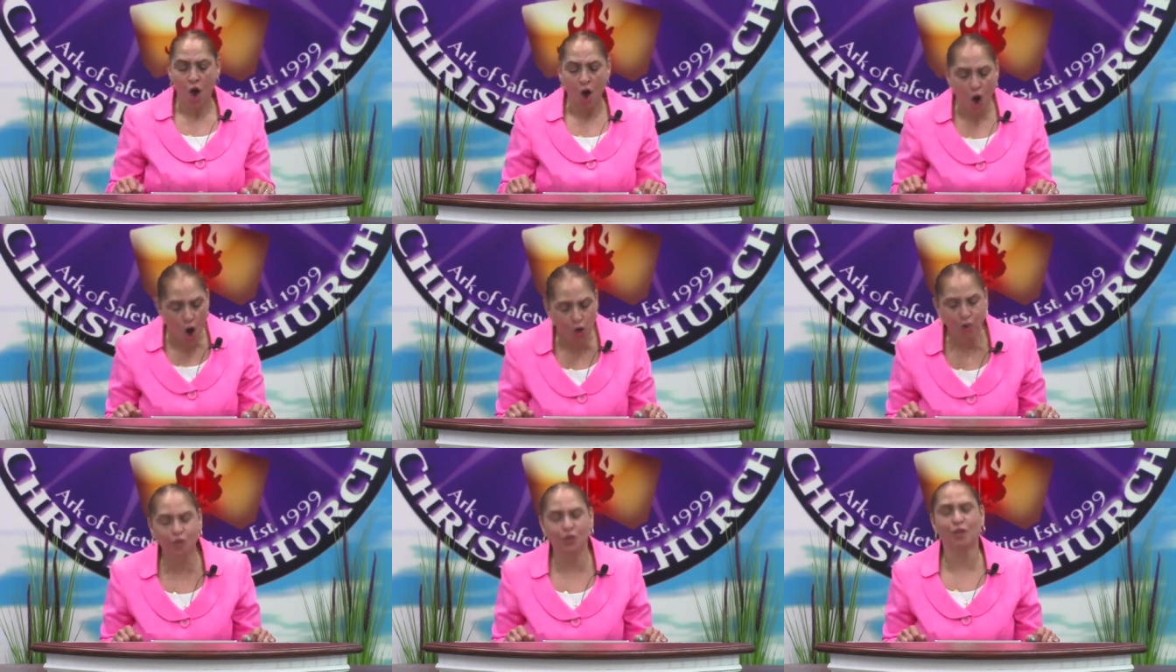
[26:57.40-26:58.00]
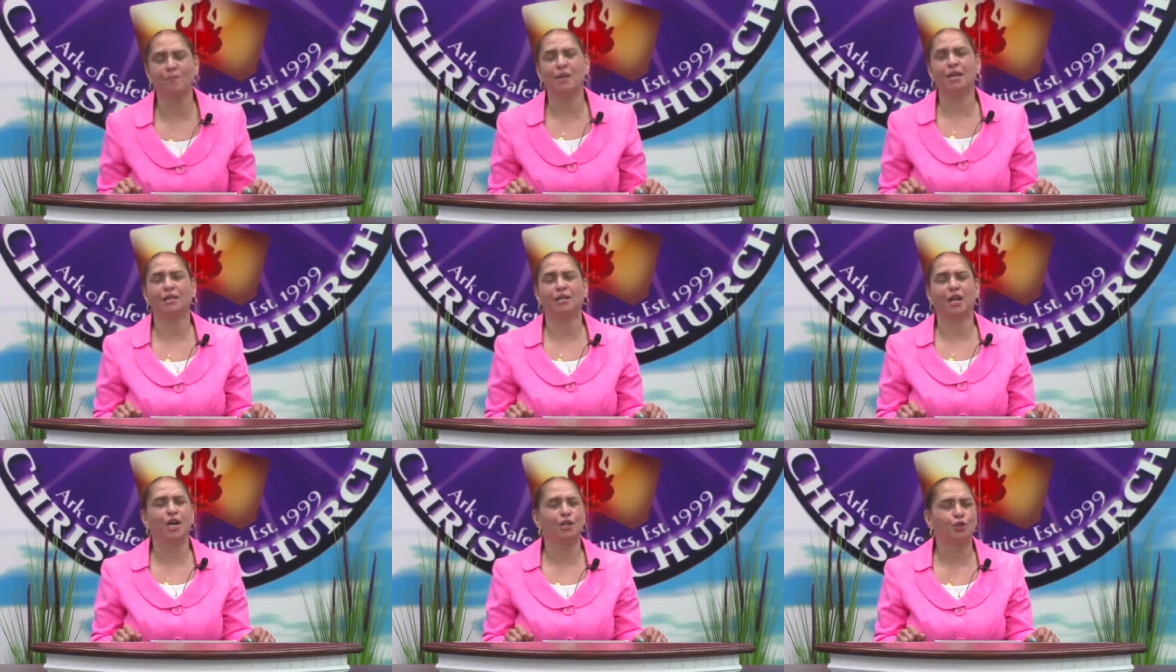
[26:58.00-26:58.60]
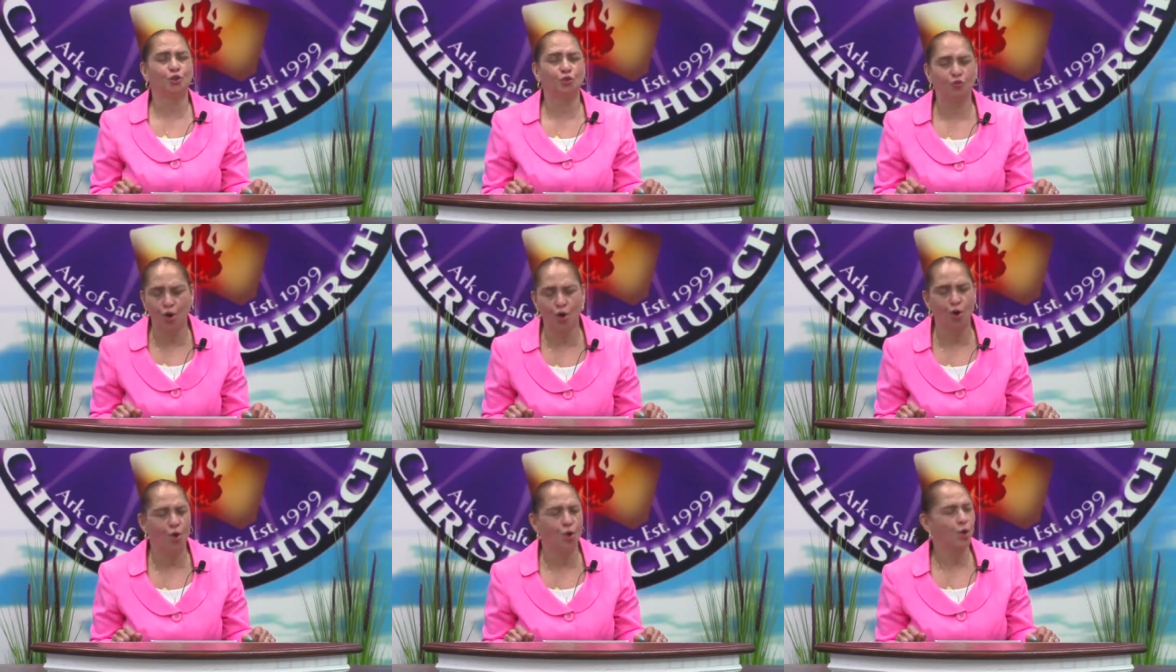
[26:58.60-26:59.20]
ultimate
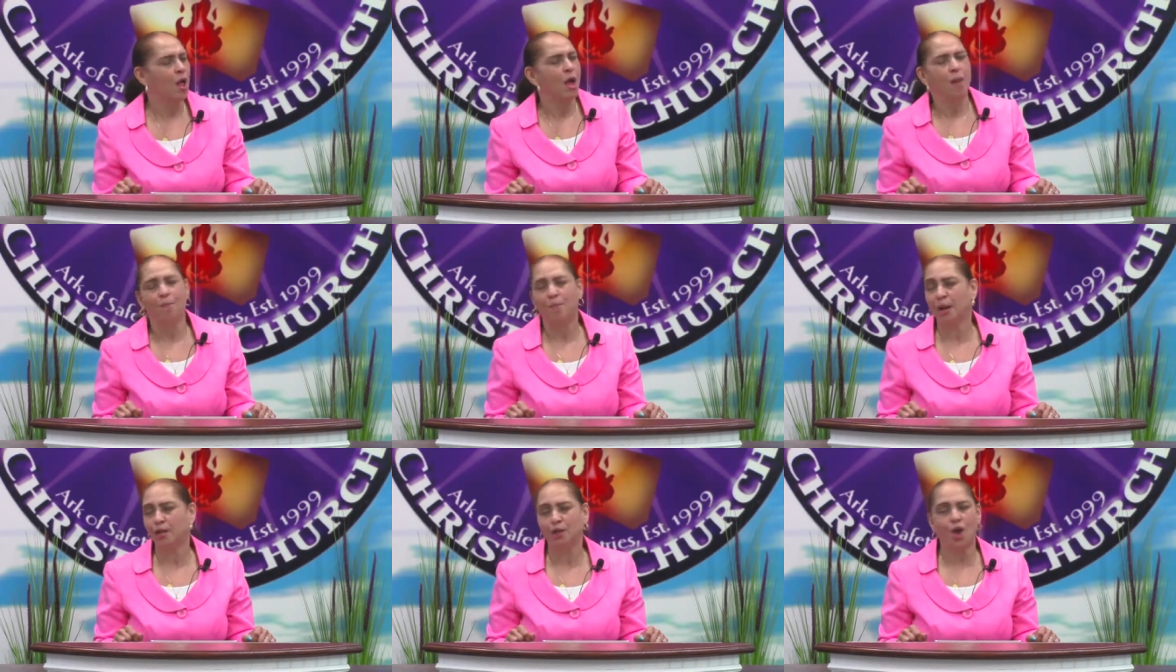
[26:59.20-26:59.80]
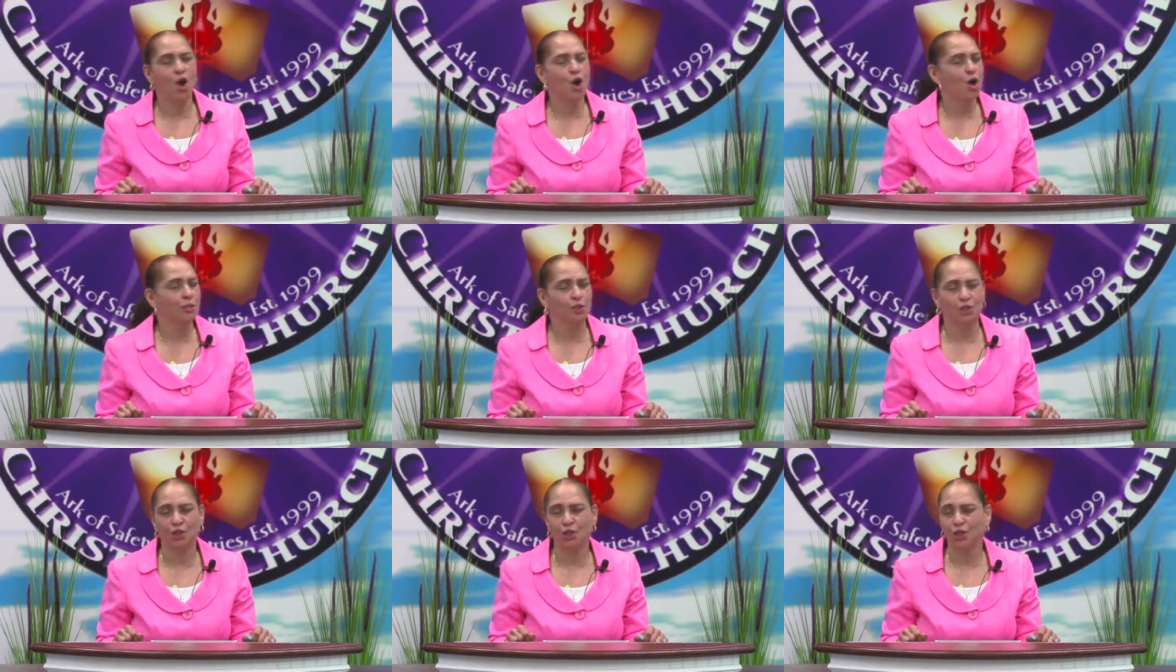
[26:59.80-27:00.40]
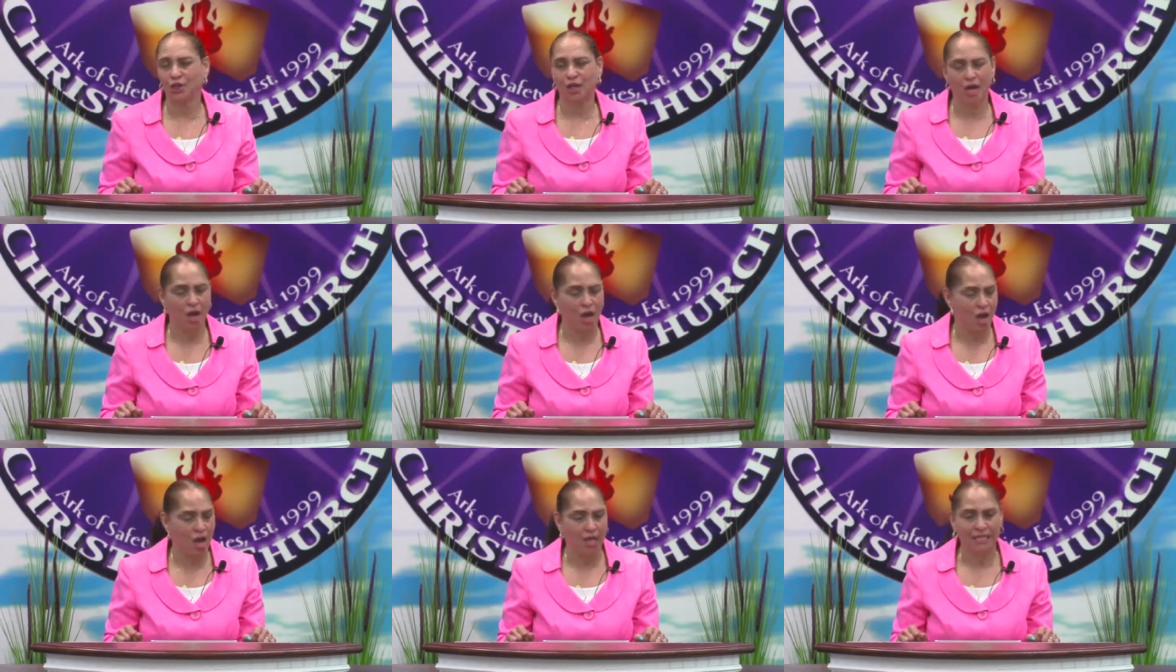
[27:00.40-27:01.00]
control belongs to
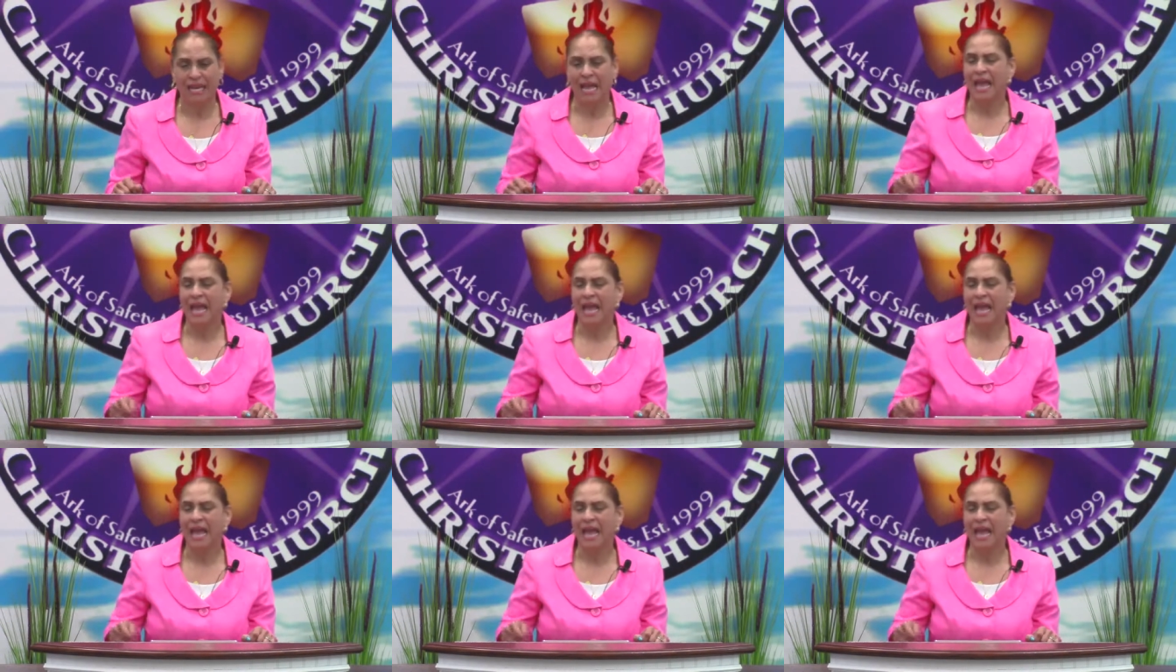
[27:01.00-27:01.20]
God,